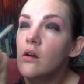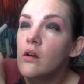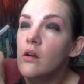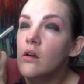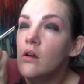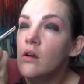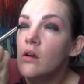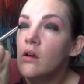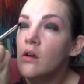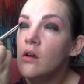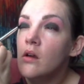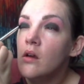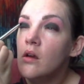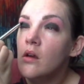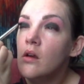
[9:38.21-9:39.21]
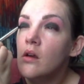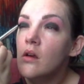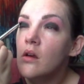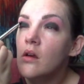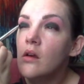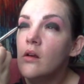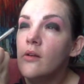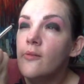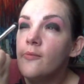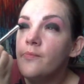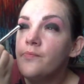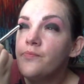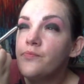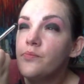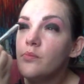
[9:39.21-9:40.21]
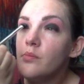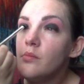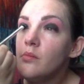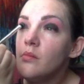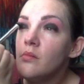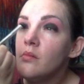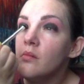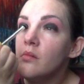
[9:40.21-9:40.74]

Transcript: (no one is talking)